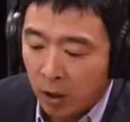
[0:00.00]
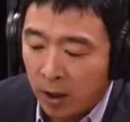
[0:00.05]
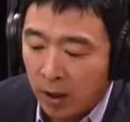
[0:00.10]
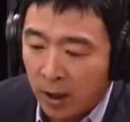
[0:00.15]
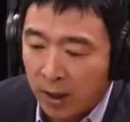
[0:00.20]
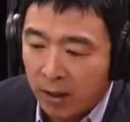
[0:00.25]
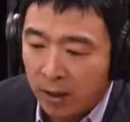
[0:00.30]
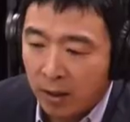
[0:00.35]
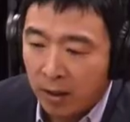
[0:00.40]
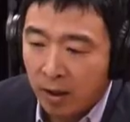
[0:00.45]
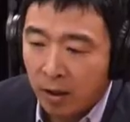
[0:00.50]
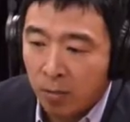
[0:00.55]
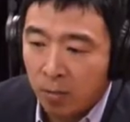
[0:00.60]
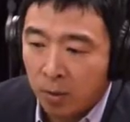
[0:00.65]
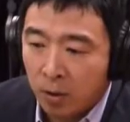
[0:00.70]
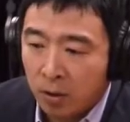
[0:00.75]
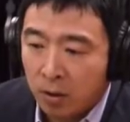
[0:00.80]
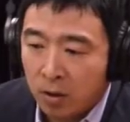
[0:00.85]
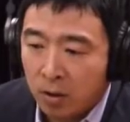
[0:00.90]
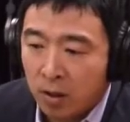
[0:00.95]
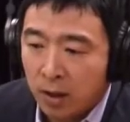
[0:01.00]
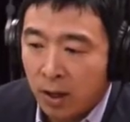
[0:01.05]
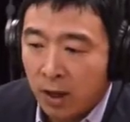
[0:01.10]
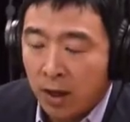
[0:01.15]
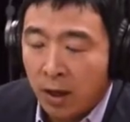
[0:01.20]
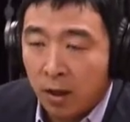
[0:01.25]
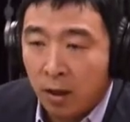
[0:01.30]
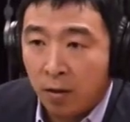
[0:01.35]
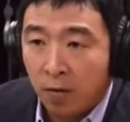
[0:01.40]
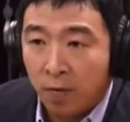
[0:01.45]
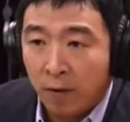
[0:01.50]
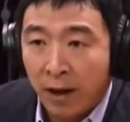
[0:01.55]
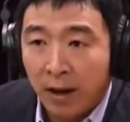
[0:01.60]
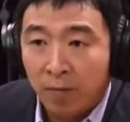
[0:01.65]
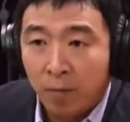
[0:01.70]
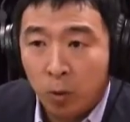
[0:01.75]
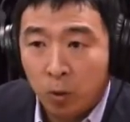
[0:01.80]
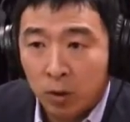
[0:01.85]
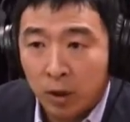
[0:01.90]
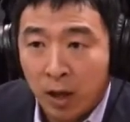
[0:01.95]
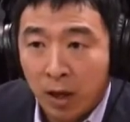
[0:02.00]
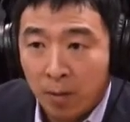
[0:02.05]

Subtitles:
looking at the numbers, the five most